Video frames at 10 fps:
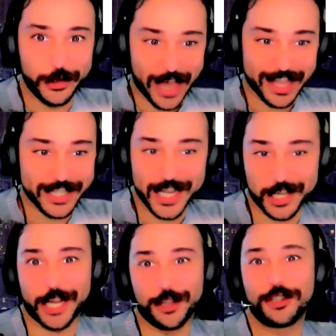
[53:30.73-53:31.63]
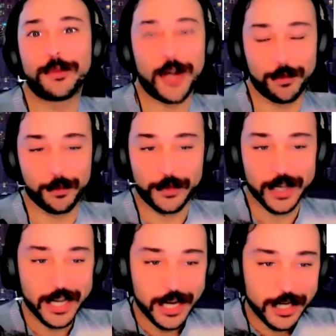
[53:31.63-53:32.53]
It's not a psychological problem.
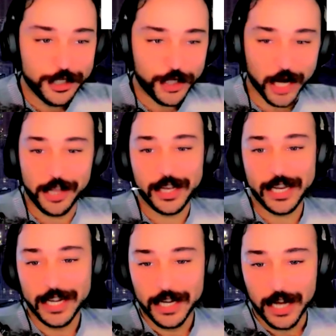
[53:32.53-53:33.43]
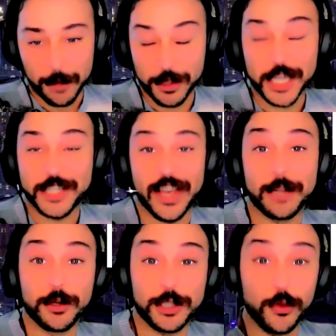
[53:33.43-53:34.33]
Shockingly, I mean, lots of animals
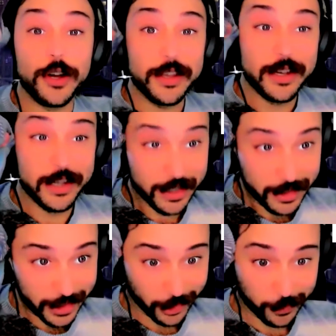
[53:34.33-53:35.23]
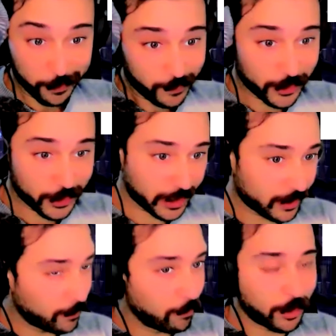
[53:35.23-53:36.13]
would. There's like
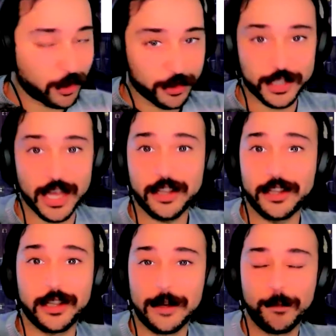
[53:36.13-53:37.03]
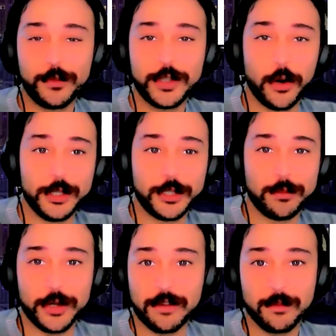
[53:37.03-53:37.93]
birds that go into
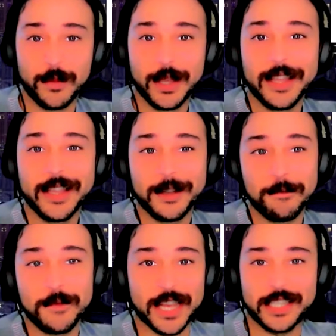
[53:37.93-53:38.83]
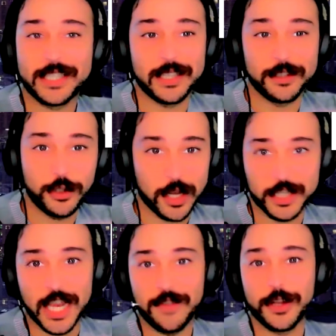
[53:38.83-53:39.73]
burning nests and try to save
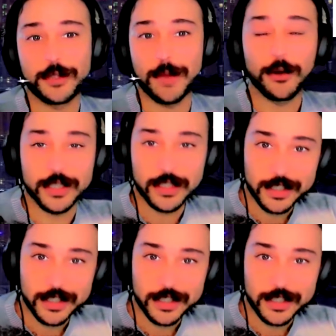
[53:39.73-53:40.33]
their spouses.